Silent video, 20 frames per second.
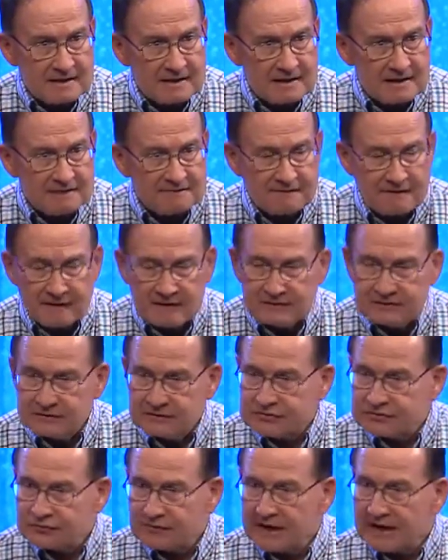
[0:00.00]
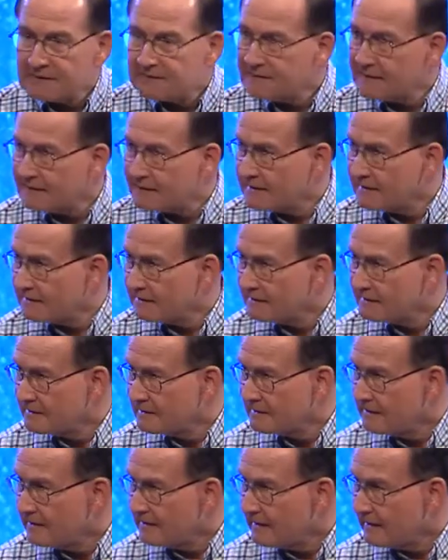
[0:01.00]
He fell into the traffic.
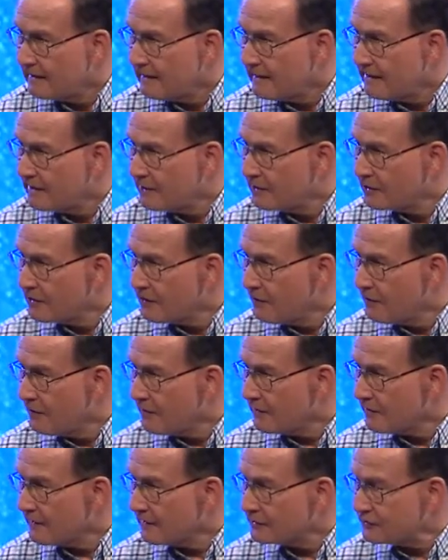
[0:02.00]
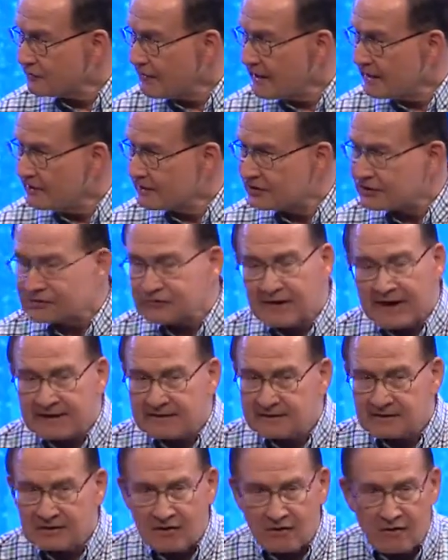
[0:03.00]
Another car, they tried to
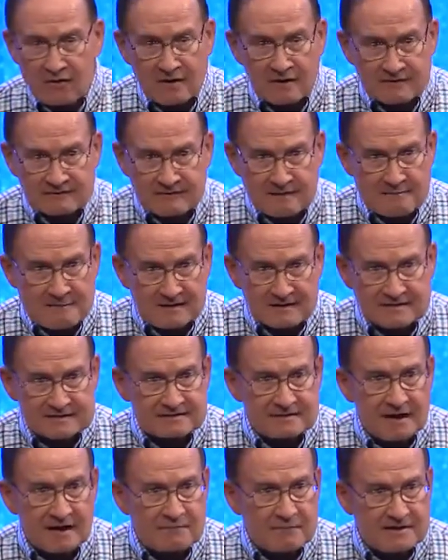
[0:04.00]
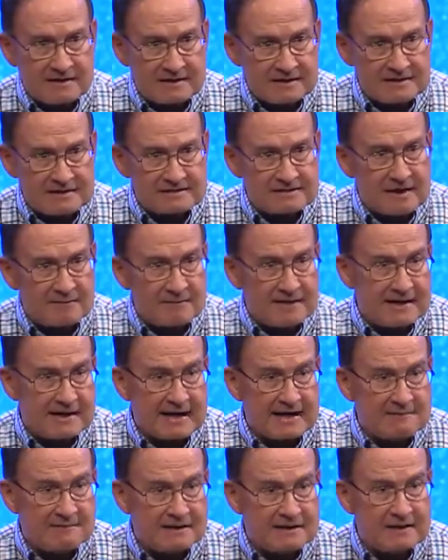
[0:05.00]
distract the car and try to make it stop, but it didn't stop. It
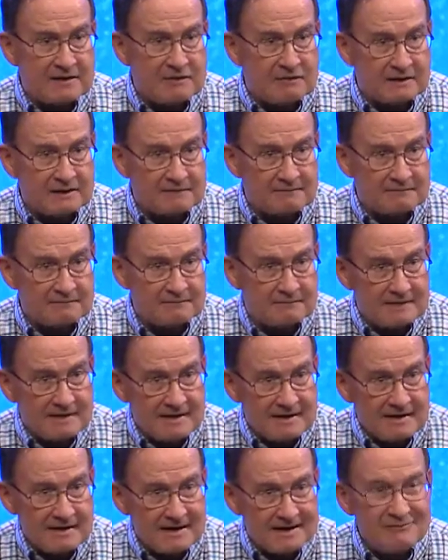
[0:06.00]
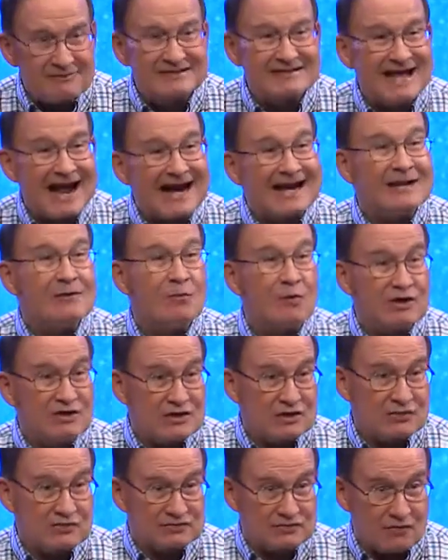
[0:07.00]
hit him and killed him. He was 91
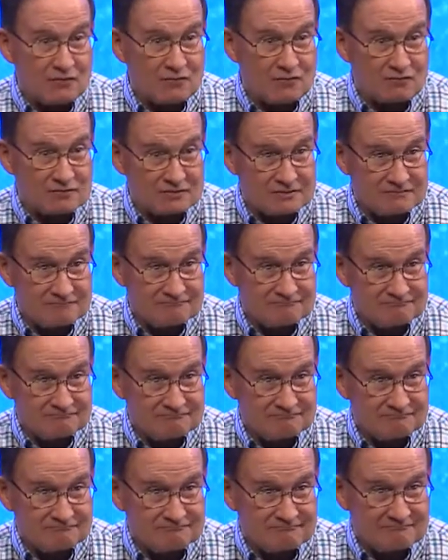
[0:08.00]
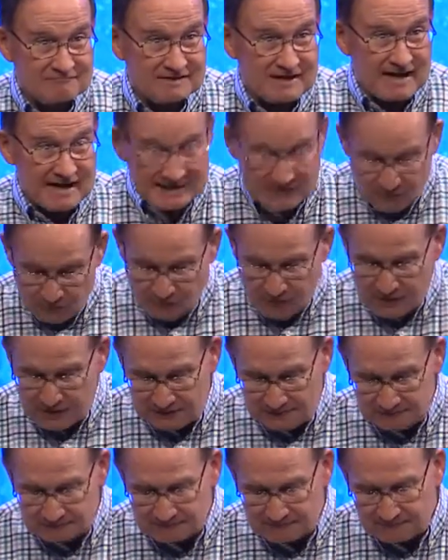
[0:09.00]
years old. 91.
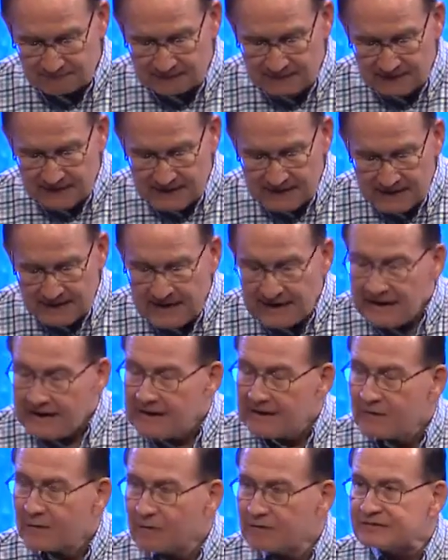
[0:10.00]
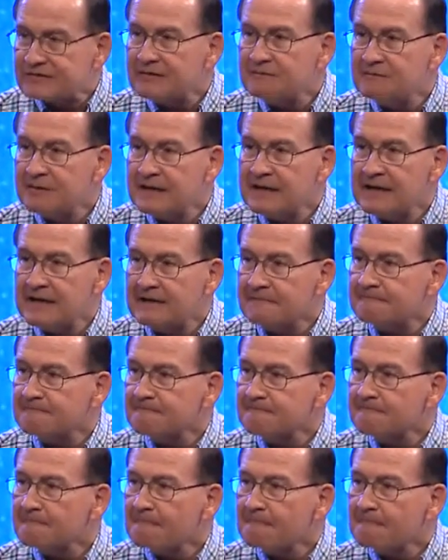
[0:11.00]
Now, Orson Bean